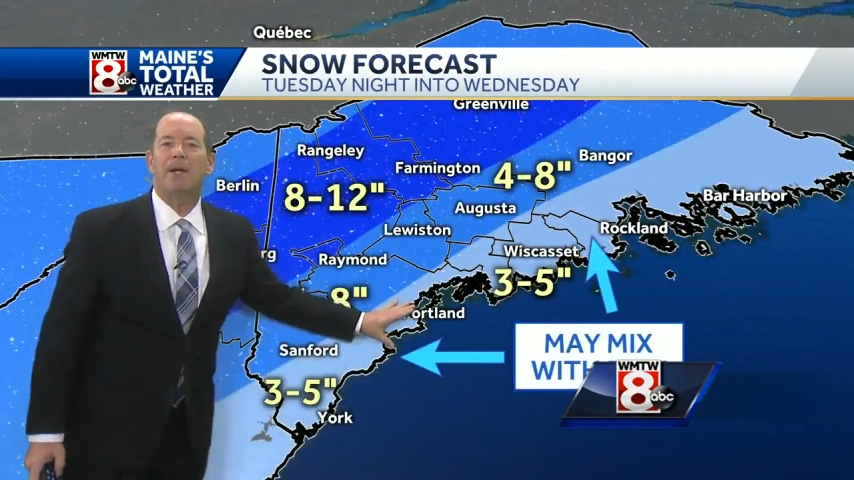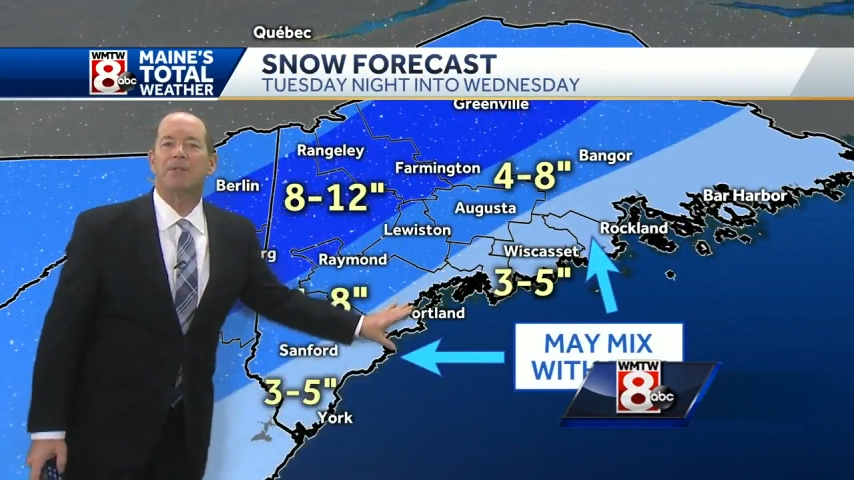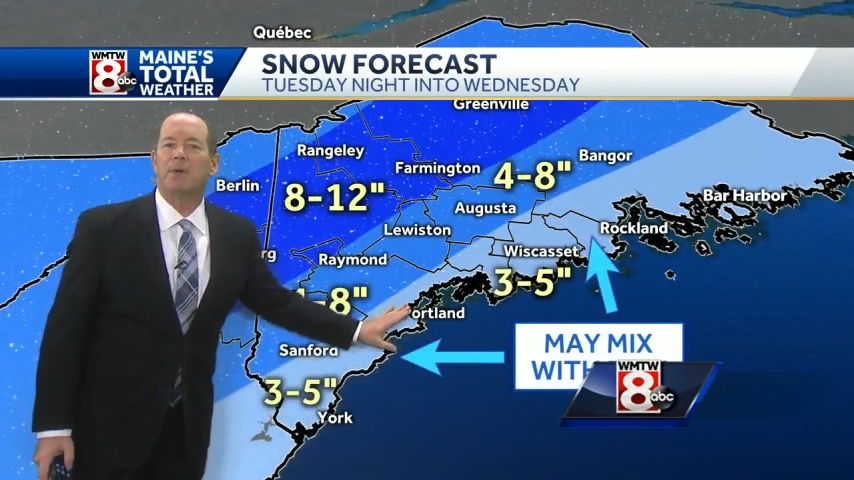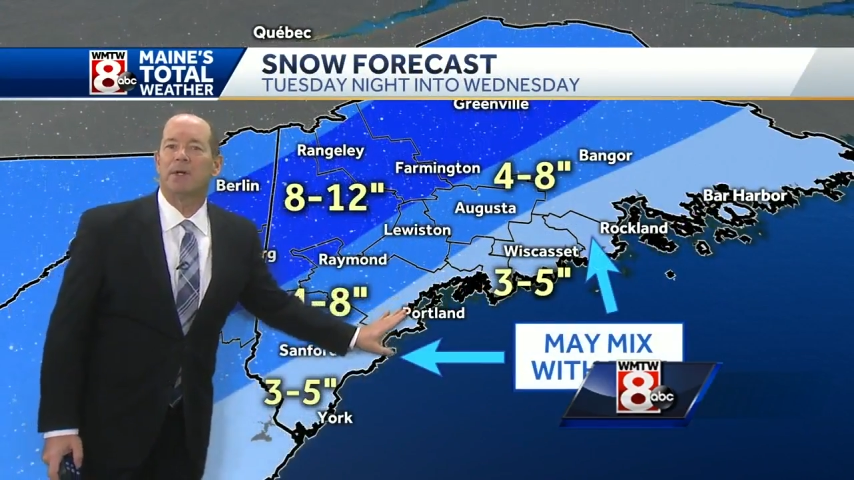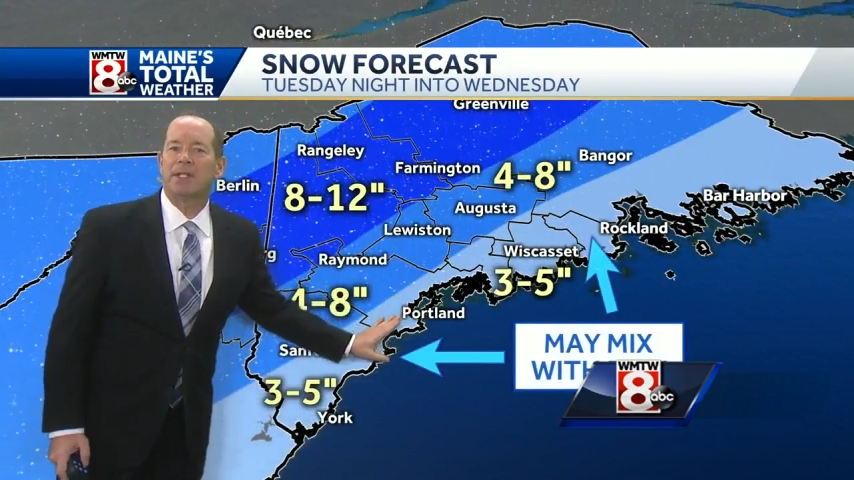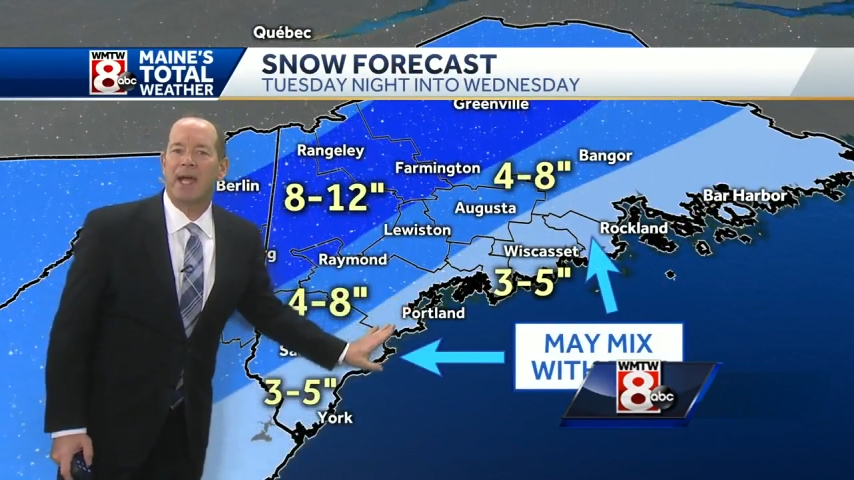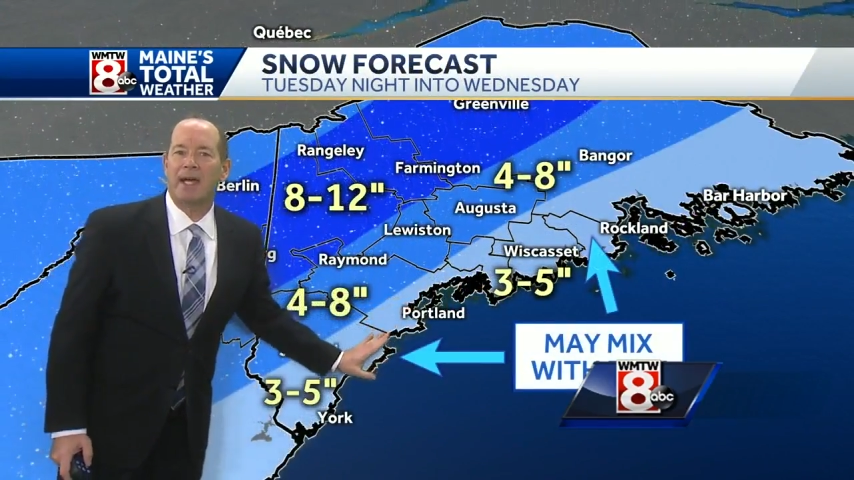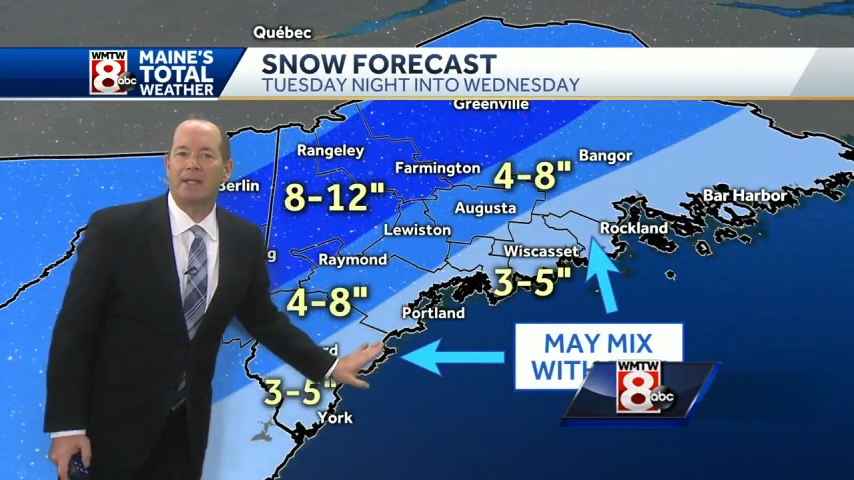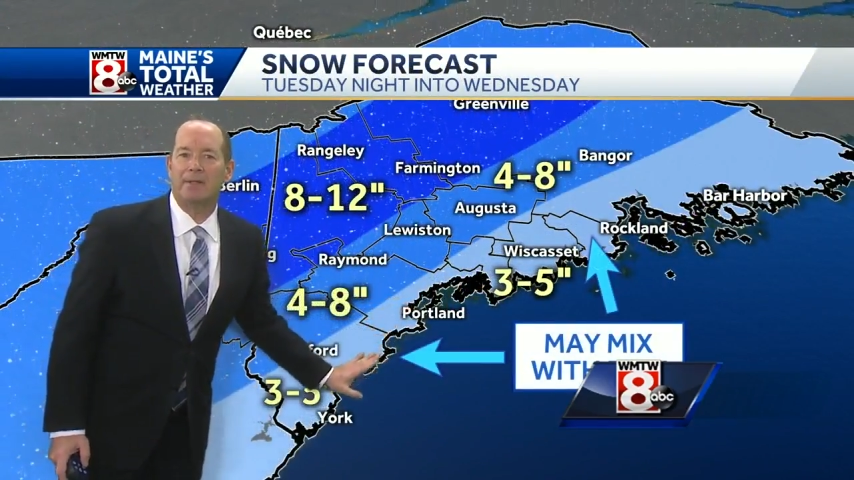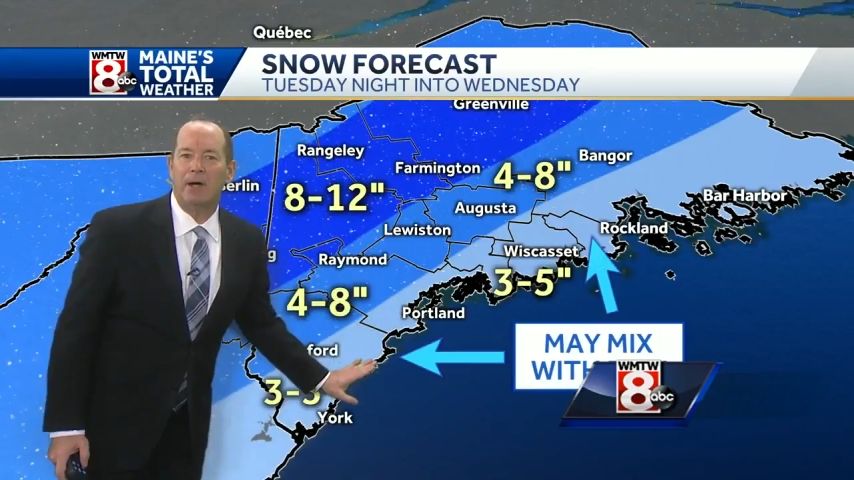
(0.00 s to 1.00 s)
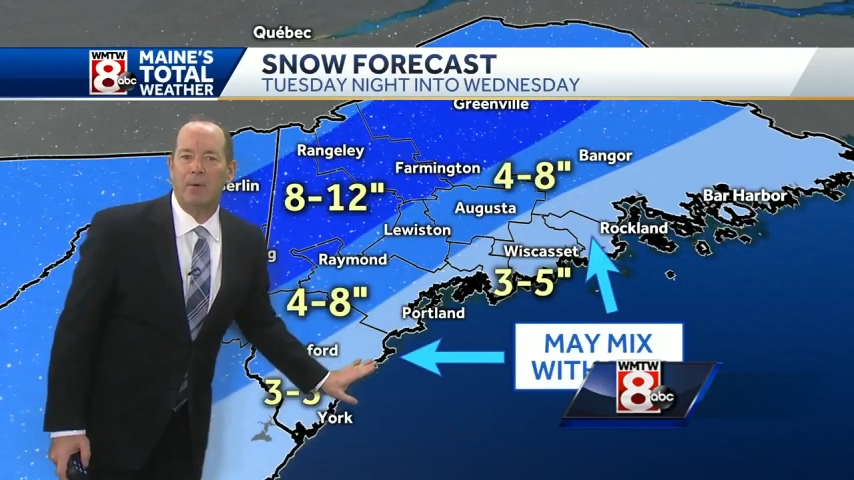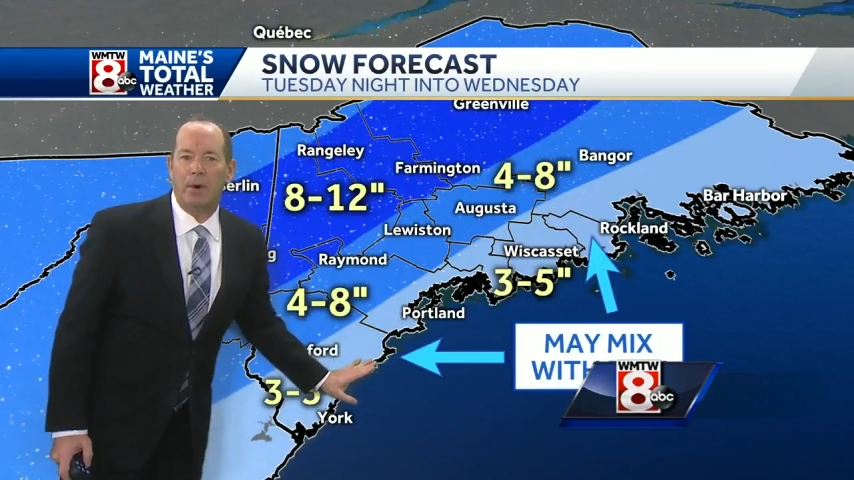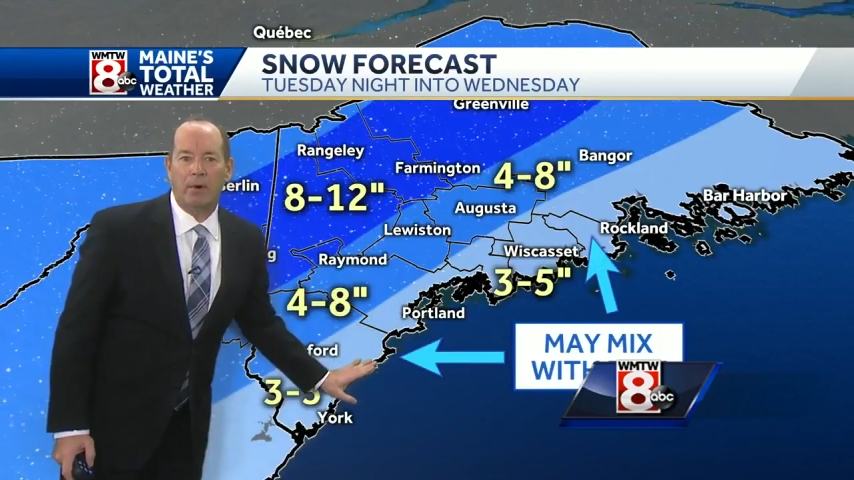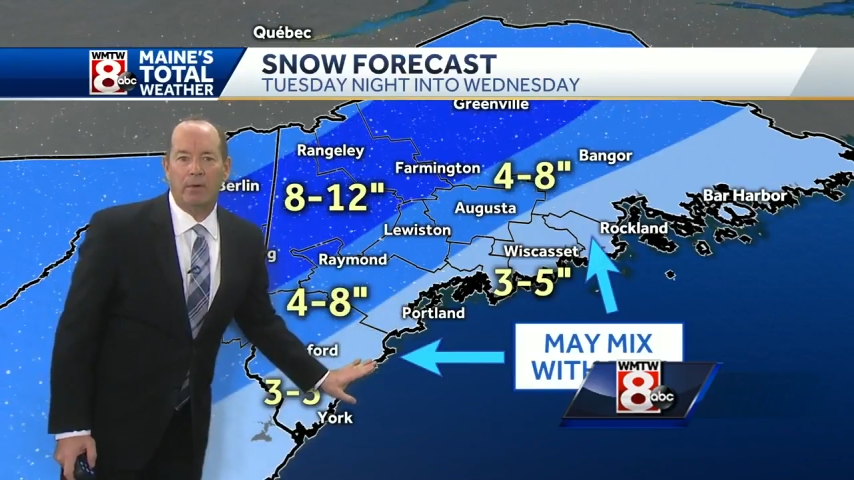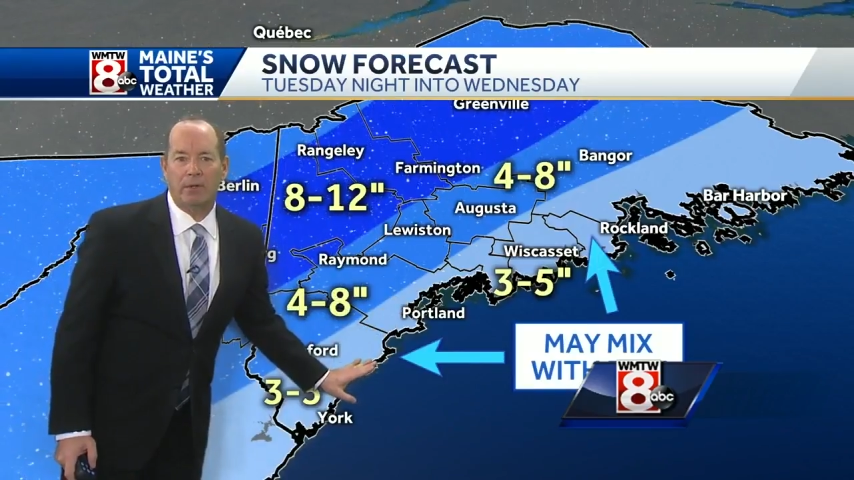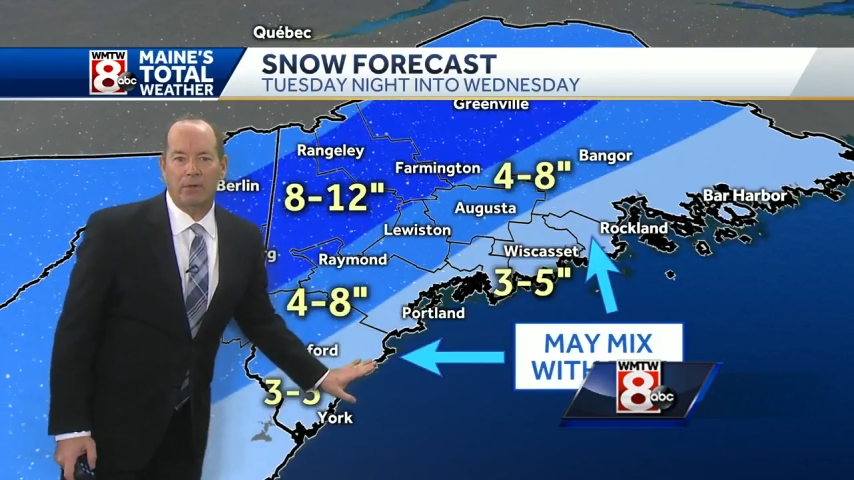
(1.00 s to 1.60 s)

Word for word: amounts are a tad lower